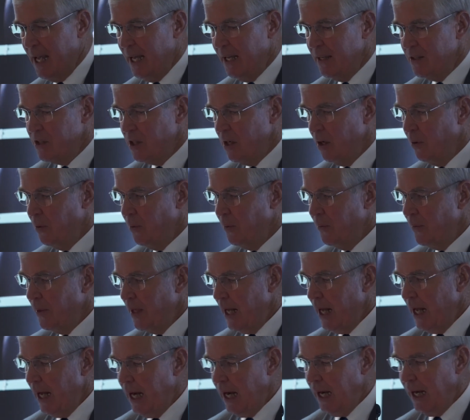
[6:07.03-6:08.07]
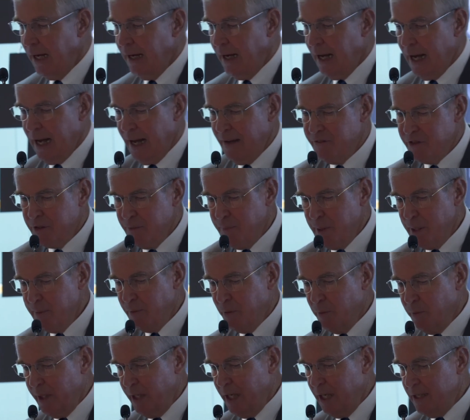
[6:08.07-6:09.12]
So I have some
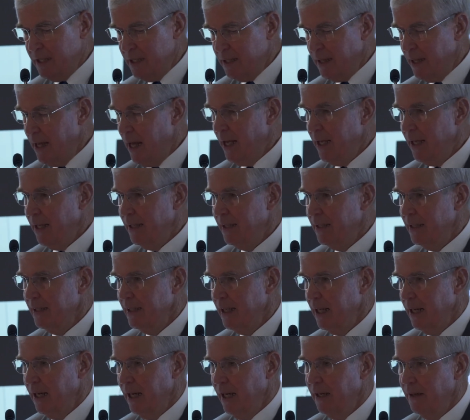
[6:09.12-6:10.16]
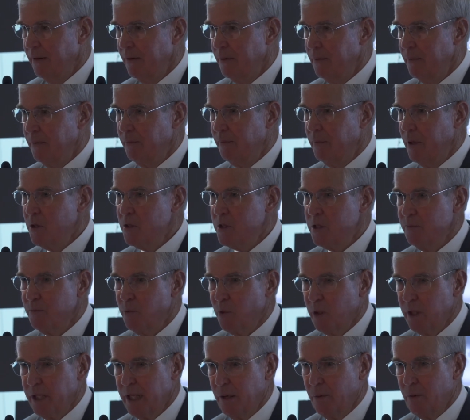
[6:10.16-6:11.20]
people we need to thank. Most
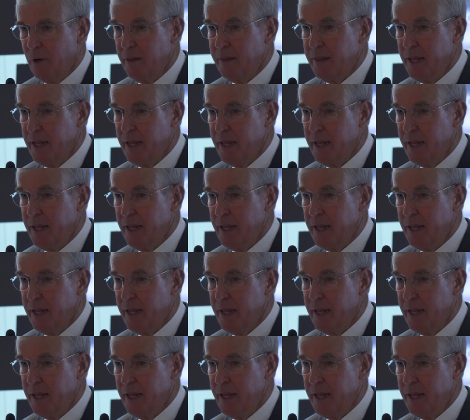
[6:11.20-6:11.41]
importantly, I want to